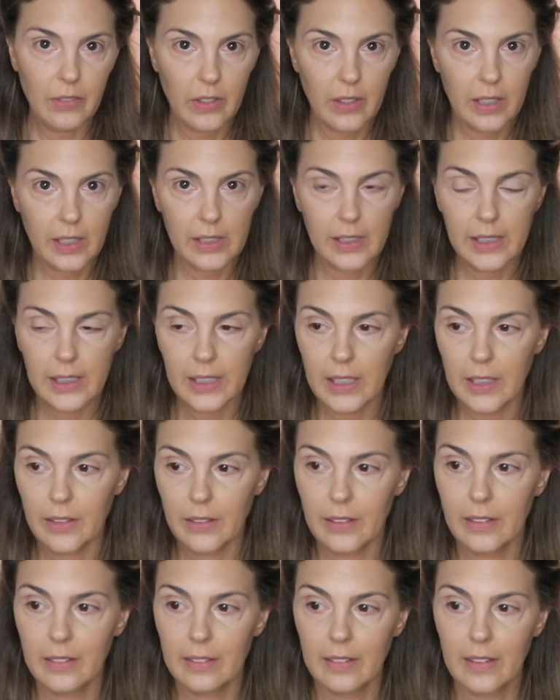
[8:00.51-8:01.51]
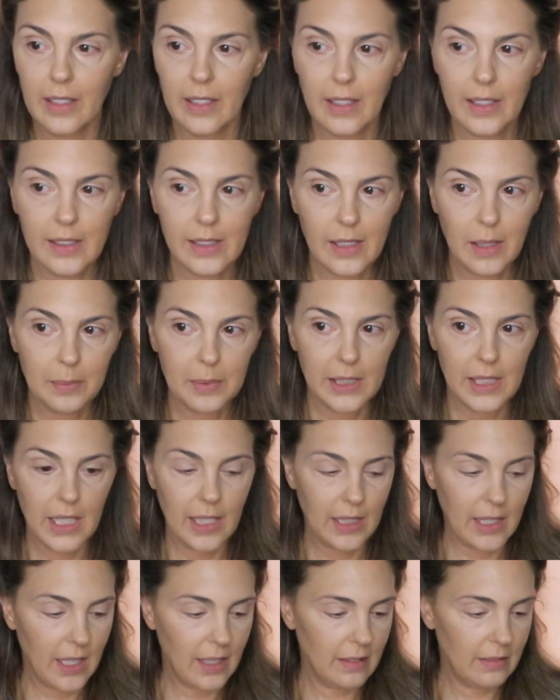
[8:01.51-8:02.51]
for the concealer. I gotta stop
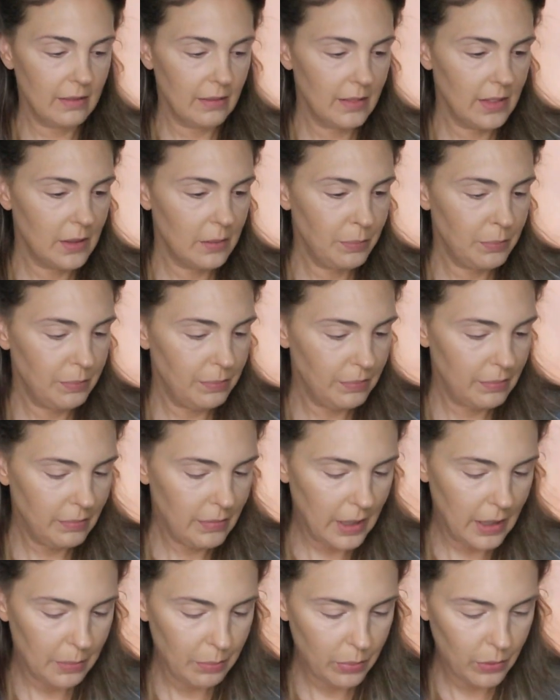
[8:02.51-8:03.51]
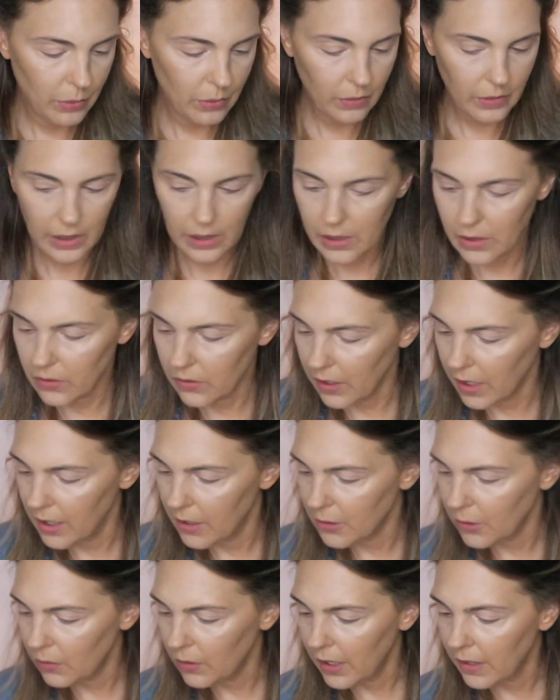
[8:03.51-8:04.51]
saying that. It's made it prudently clear that
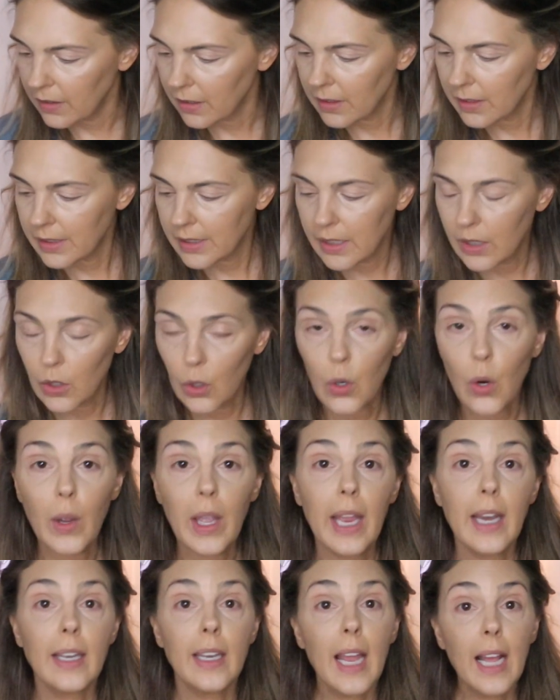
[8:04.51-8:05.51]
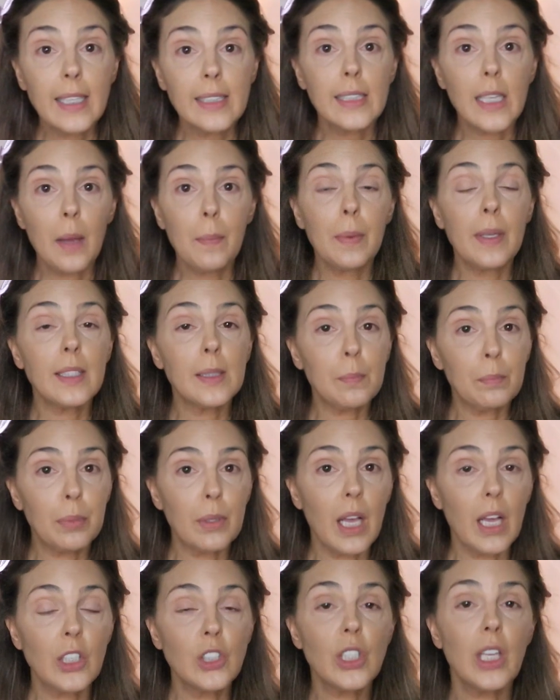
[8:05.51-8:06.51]
I don't like the concealer. Okay, next up is
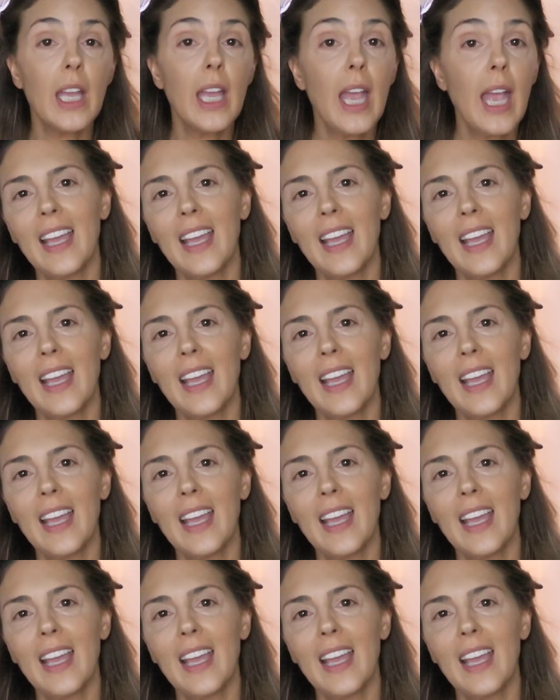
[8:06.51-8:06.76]
blush.